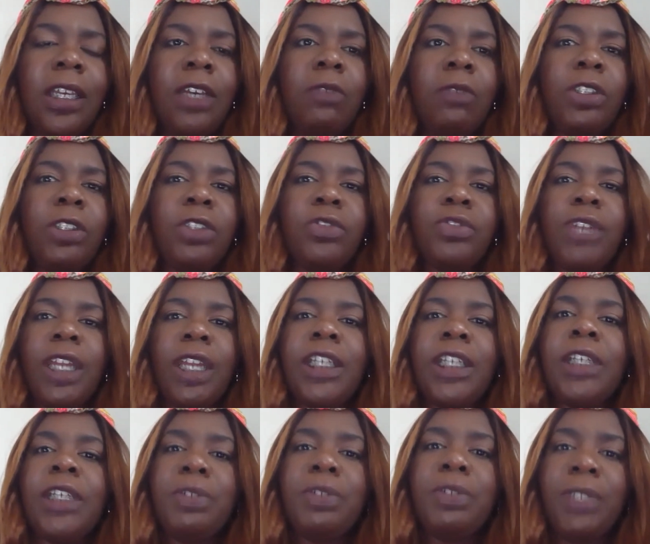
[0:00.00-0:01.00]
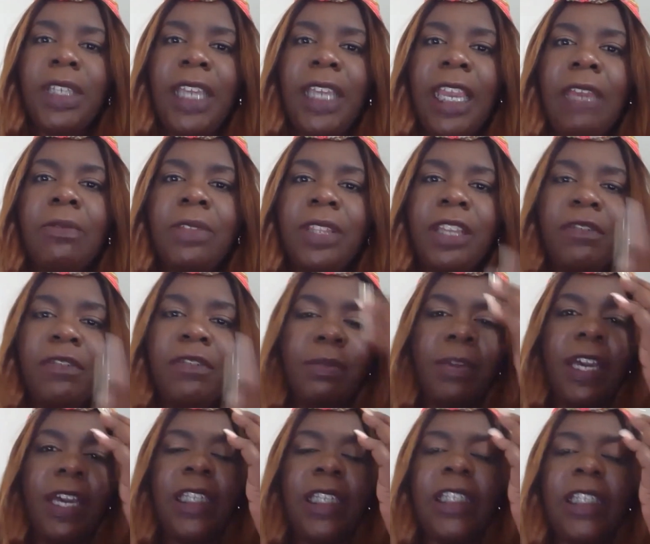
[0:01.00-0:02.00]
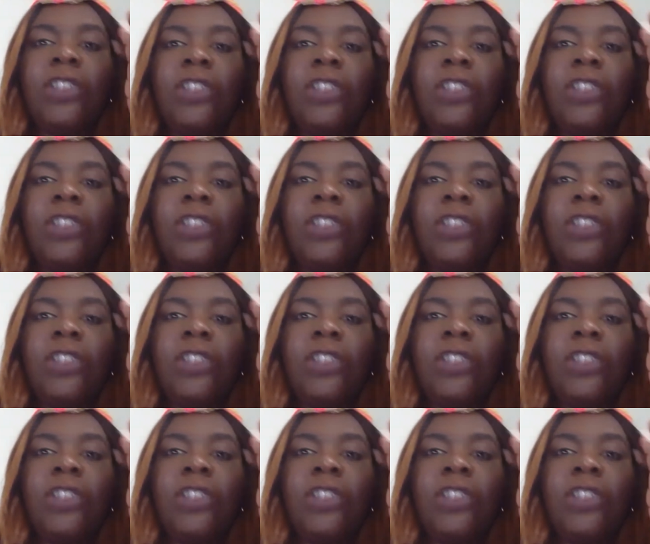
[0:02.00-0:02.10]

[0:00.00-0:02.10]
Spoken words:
when you're trying to communicate with everybody?